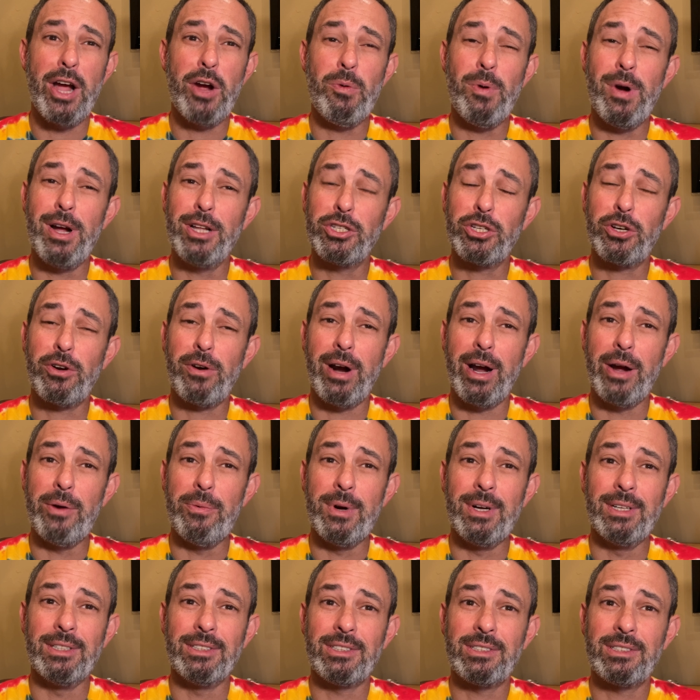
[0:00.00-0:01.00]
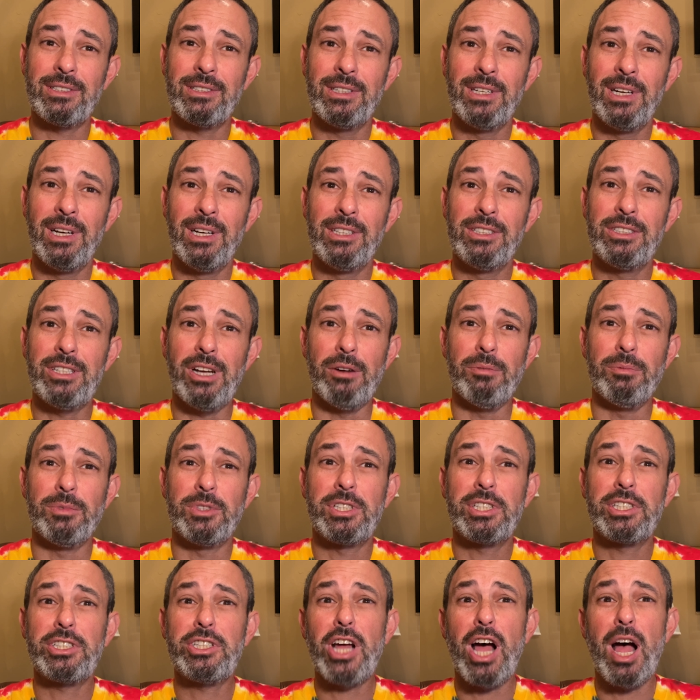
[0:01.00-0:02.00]
once, cry once. So
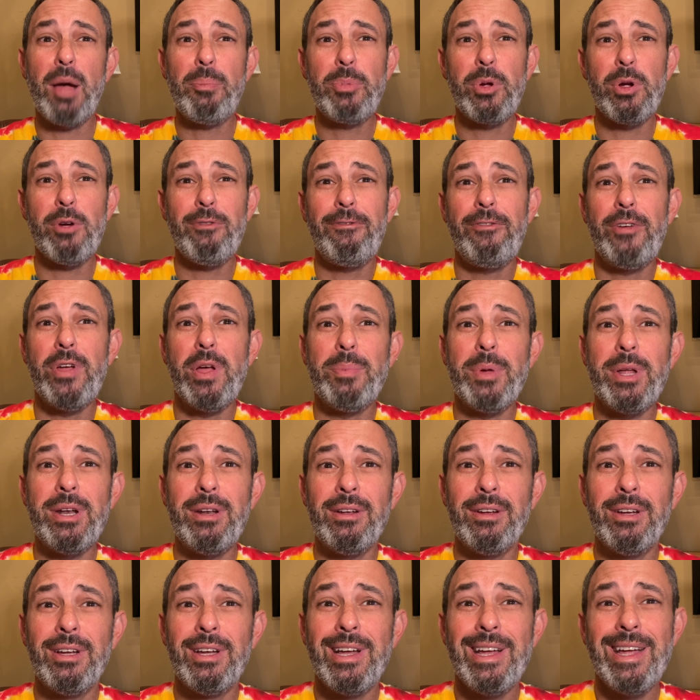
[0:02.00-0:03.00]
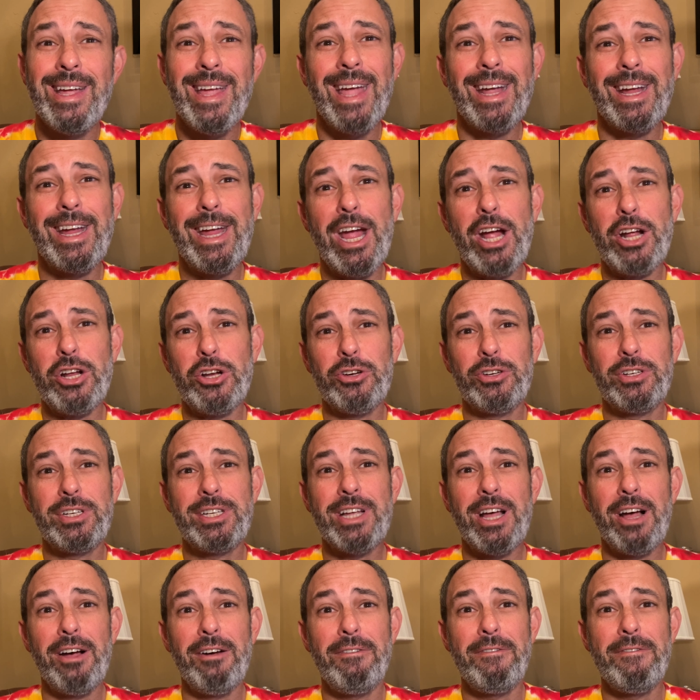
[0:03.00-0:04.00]
stop your fibbing and get
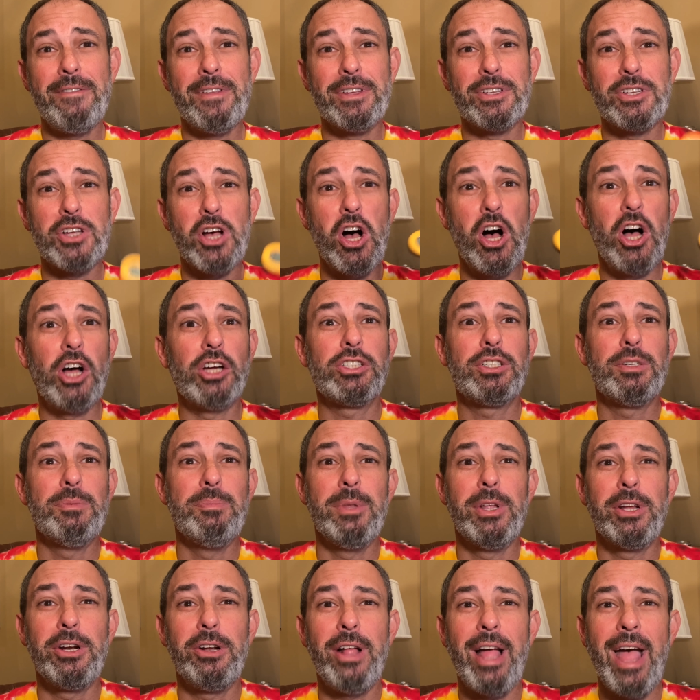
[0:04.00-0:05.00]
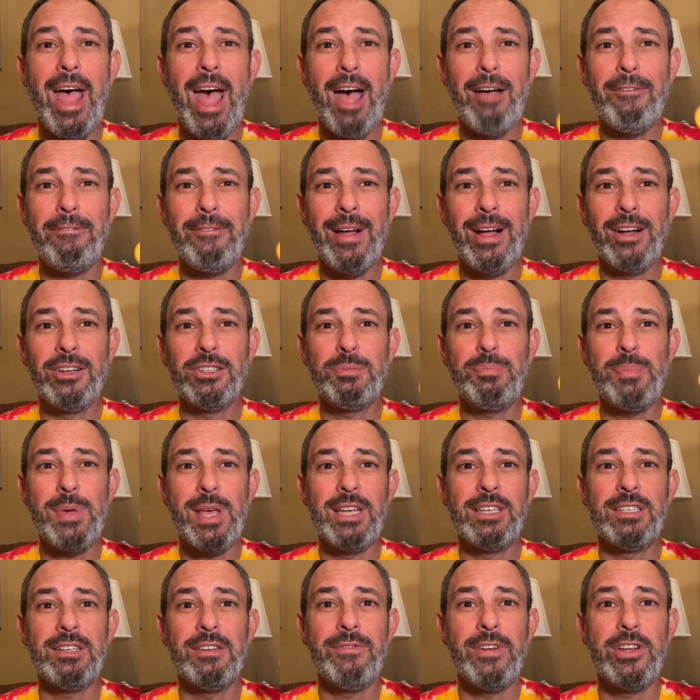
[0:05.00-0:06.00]
yourself this awesome little half ounce
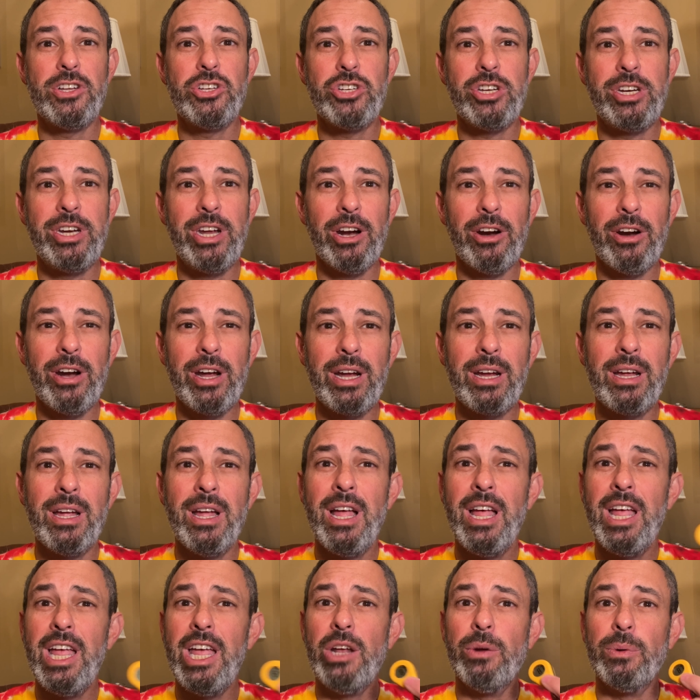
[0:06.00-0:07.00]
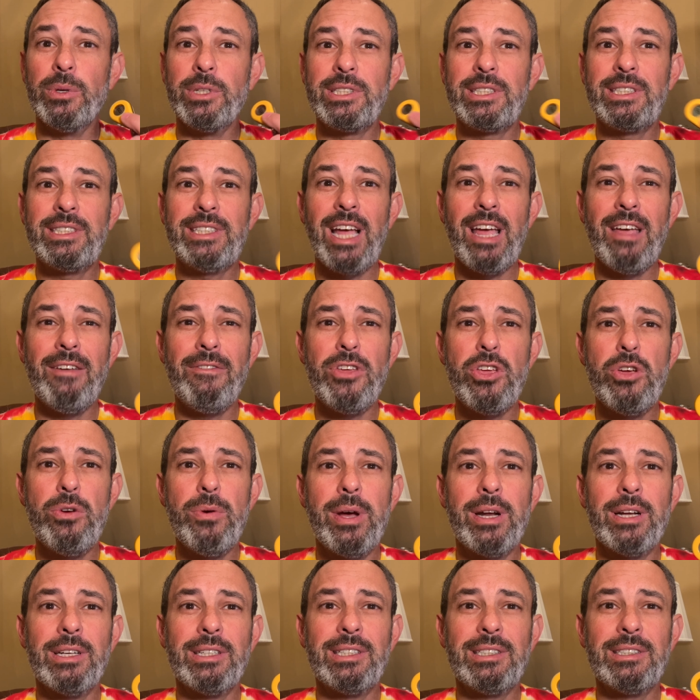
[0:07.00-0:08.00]
piece of engineering. It will save you
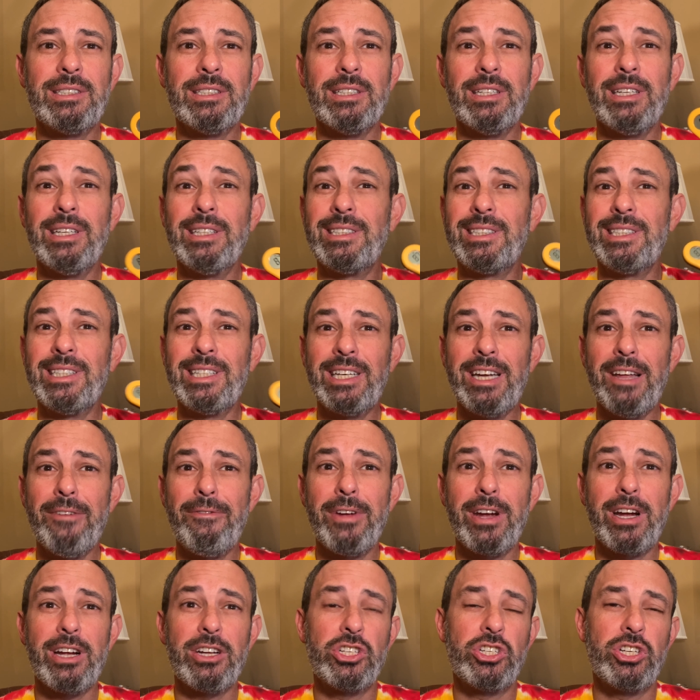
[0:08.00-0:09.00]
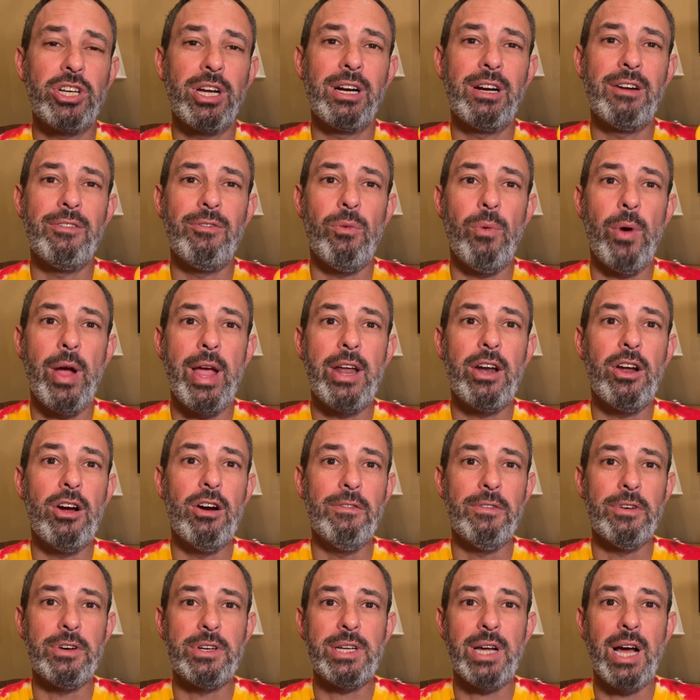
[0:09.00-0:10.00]
at a, a, significant chunk of weight
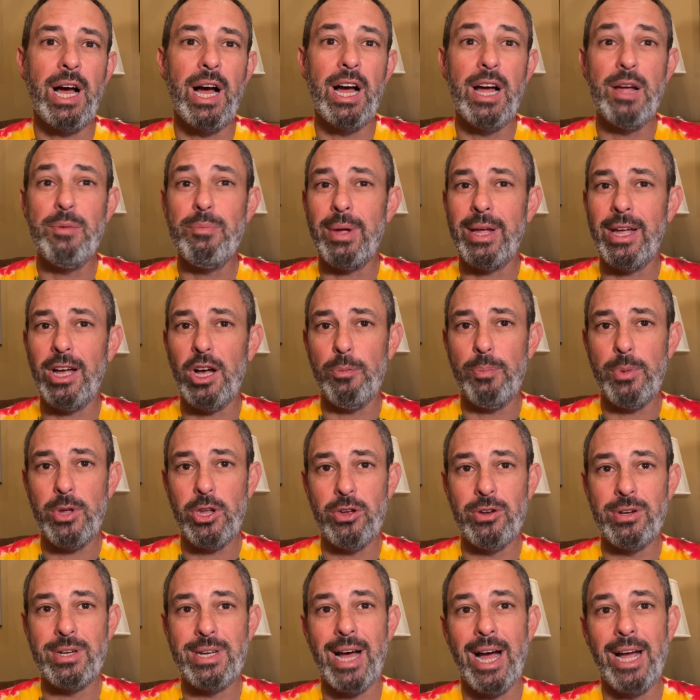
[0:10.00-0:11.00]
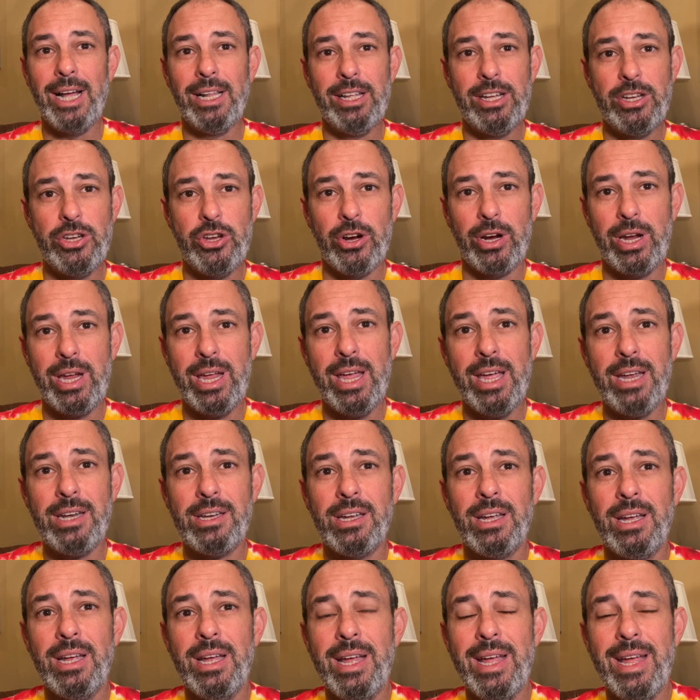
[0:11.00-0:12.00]
over time by helping you dial in your
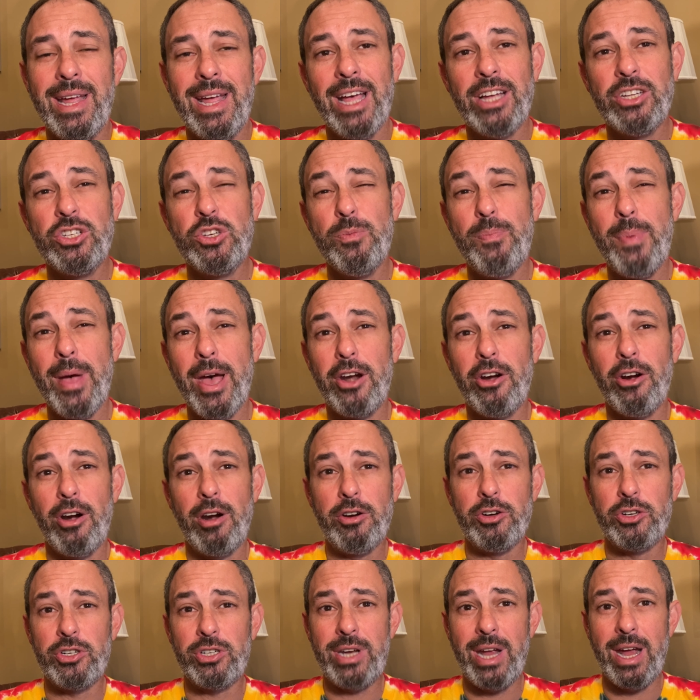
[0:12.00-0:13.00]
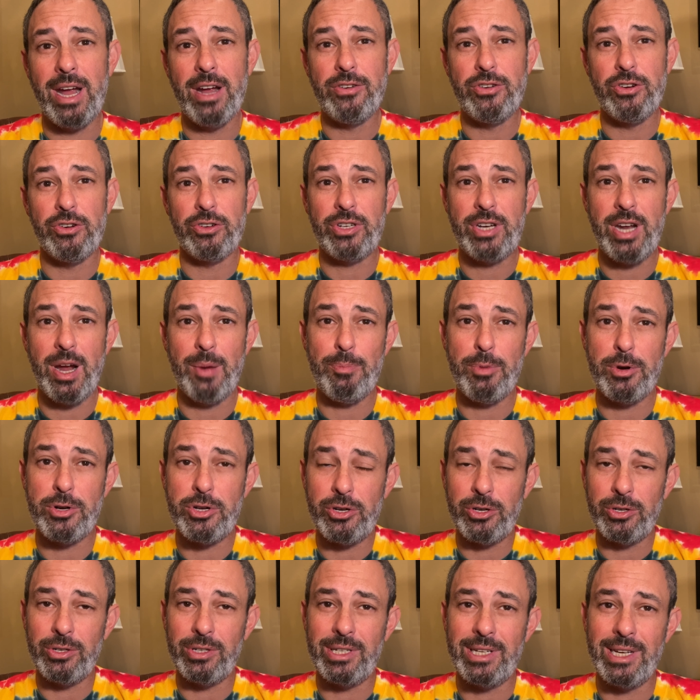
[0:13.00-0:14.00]
kit as you better understand your
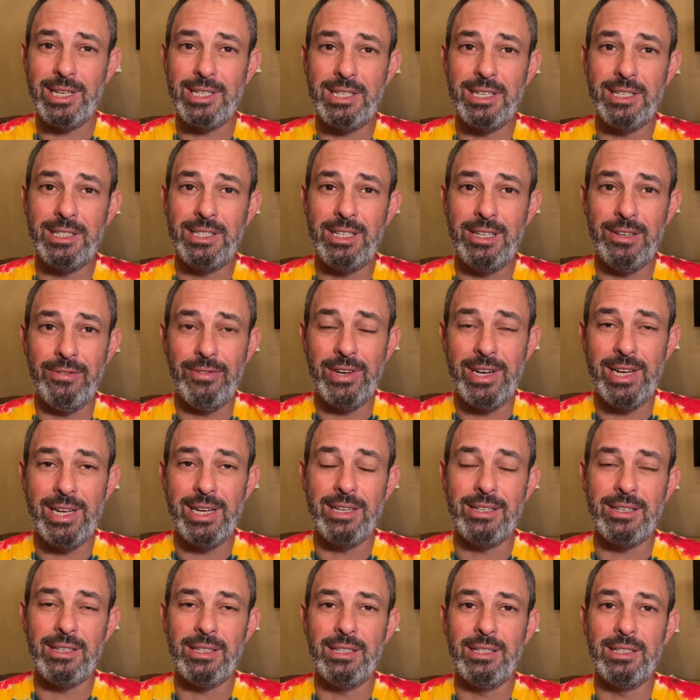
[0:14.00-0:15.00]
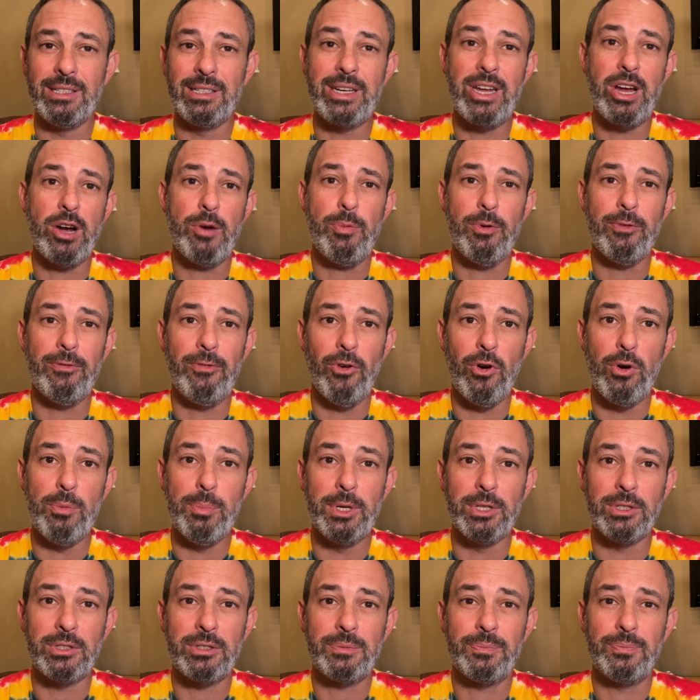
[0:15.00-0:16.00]
temperature sensitivities and gear
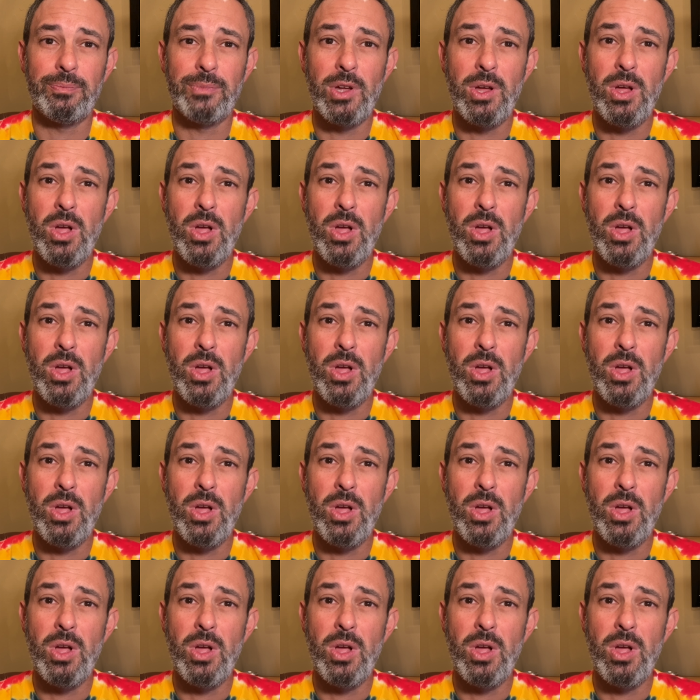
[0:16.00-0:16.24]
performance.